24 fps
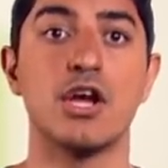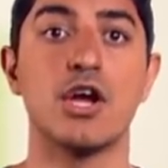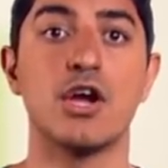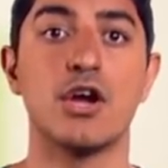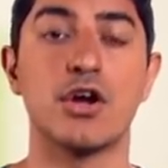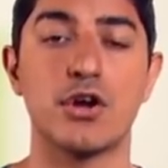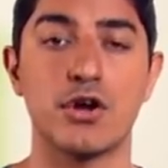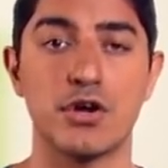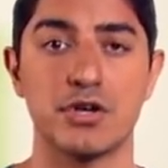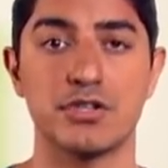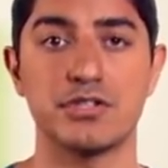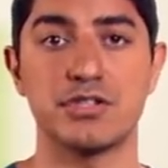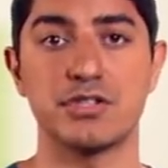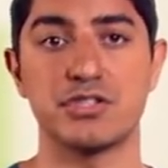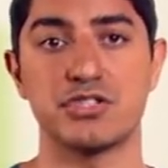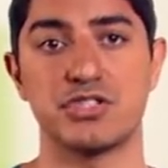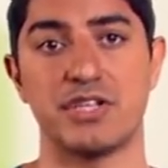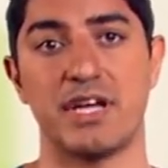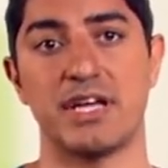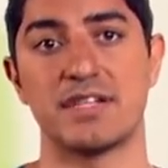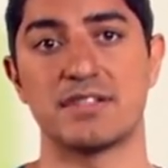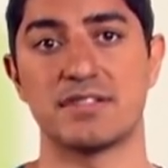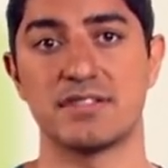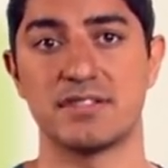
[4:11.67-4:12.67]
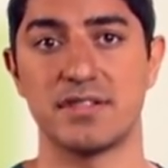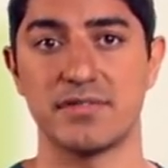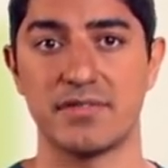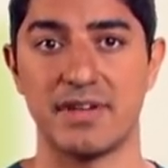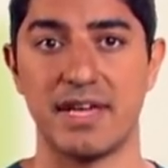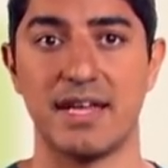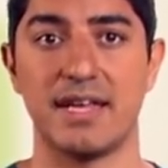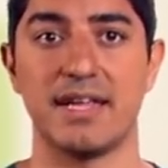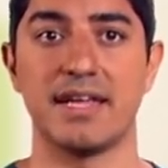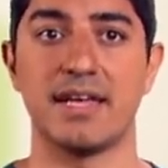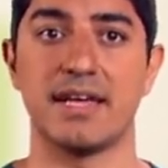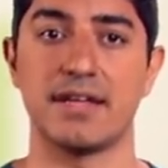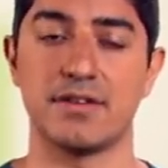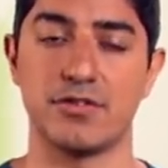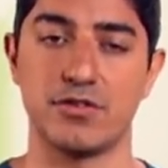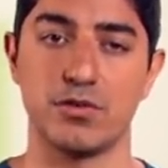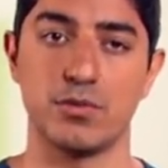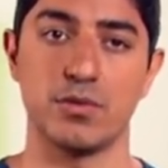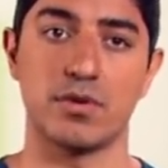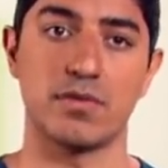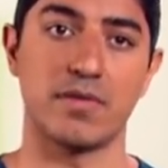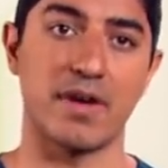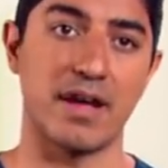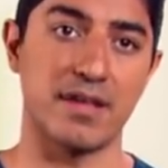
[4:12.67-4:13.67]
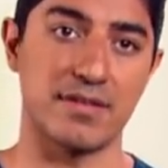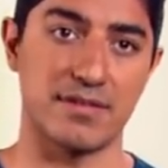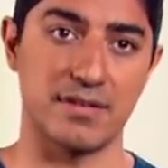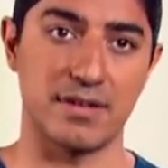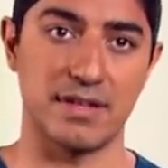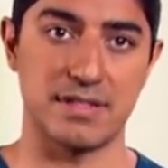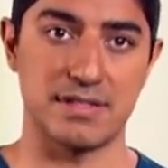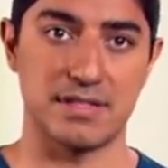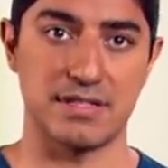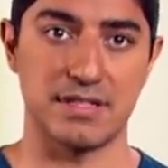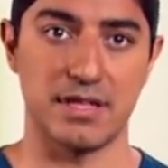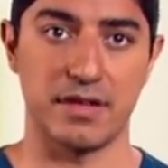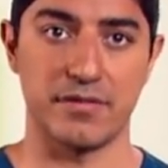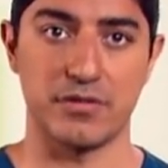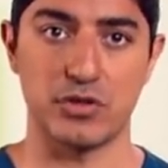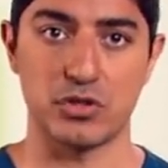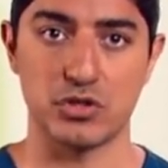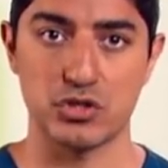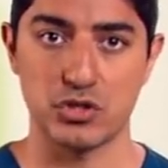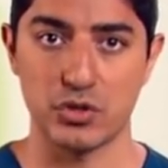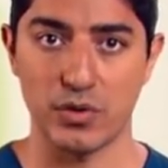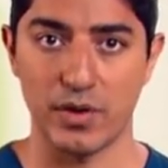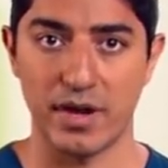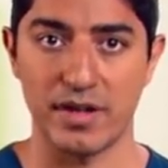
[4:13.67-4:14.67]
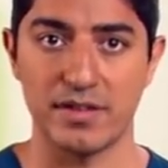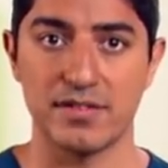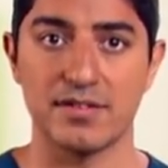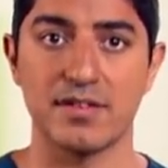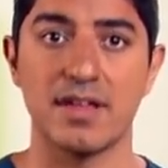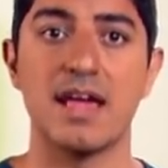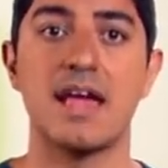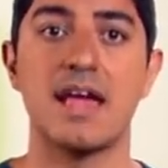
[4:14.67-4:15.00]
hurt your chances of getting into a residency of your choice.